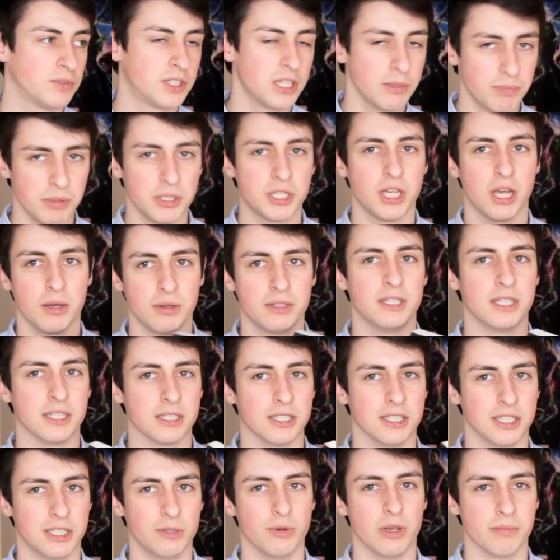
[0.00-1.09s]
dip your toe in
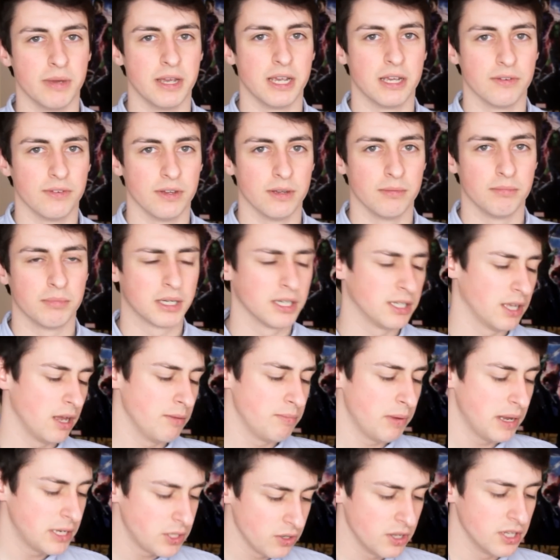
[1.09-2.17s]
this and see what you make of it, because
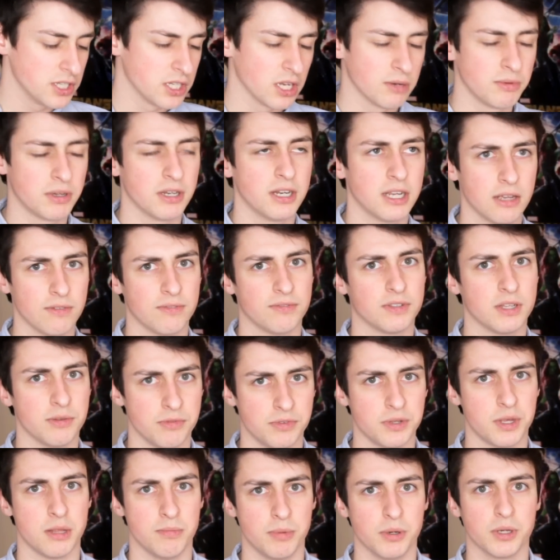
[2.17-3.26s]
based on this, I'm going to give some
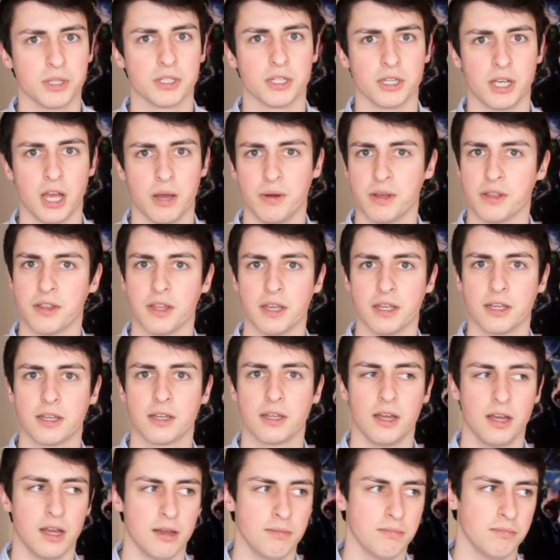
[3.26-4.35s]
of his other books a go, I think.